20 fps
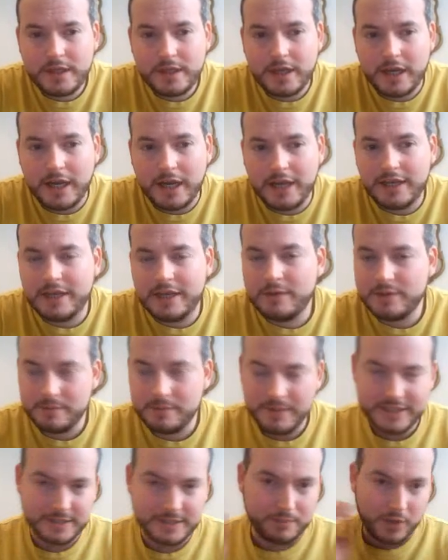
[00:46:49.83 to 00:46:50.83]
And he was a
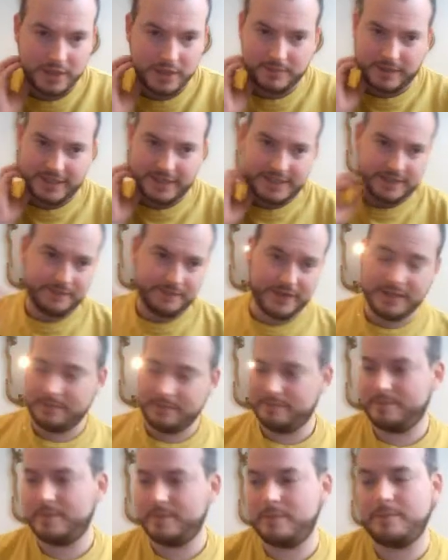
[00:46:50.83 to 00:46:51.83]
bit surprised by this, I think.
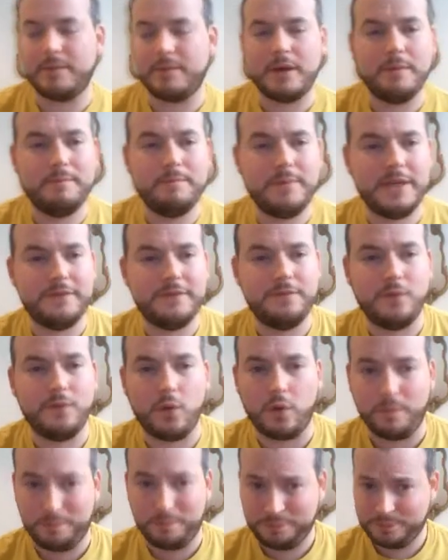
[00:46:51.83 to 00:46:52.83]
But
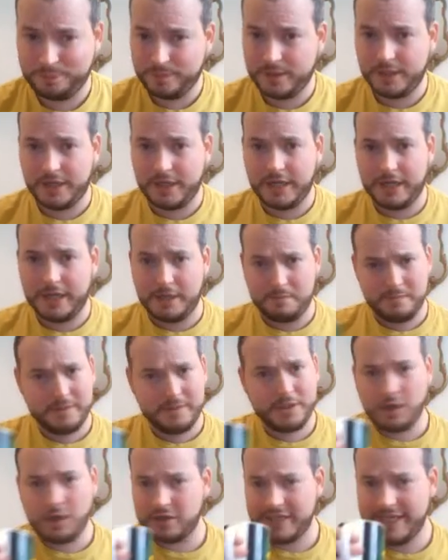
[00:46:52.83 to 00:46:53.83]
b4,
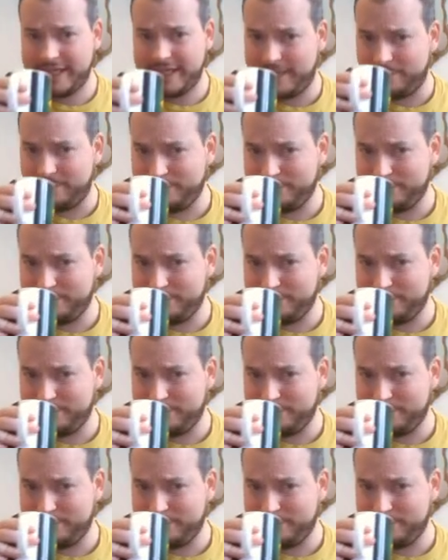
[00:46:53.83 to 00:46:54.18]
can't take it,